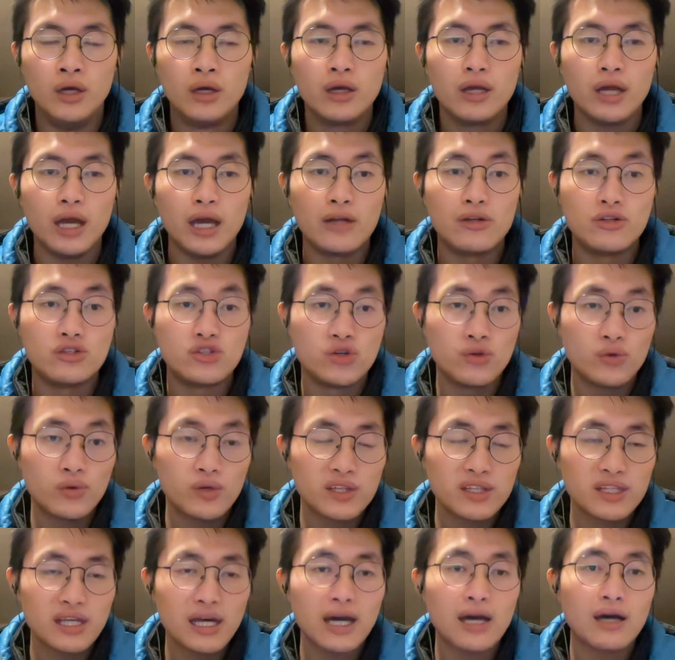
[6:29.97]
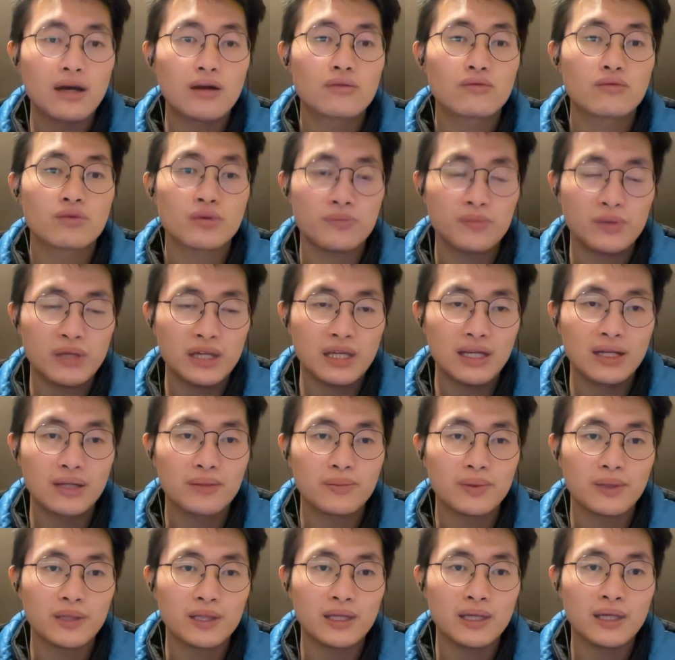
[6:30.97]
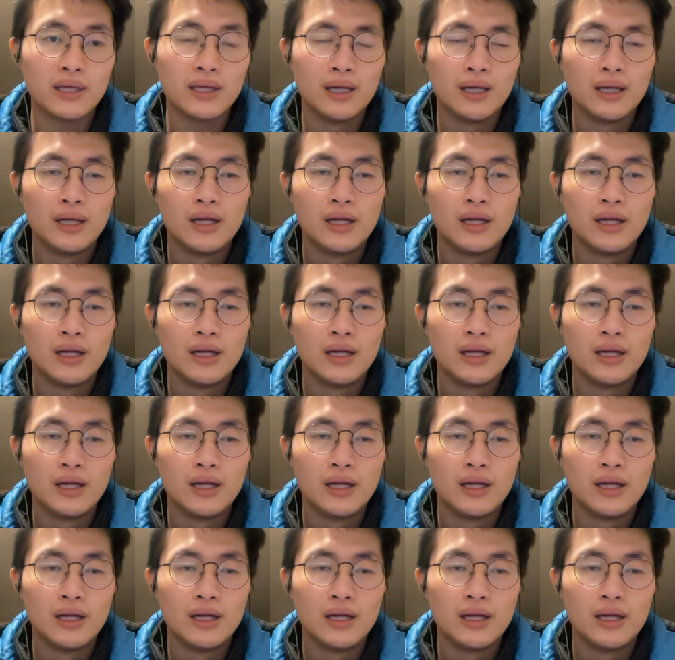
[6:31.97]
And doing that repeatedly,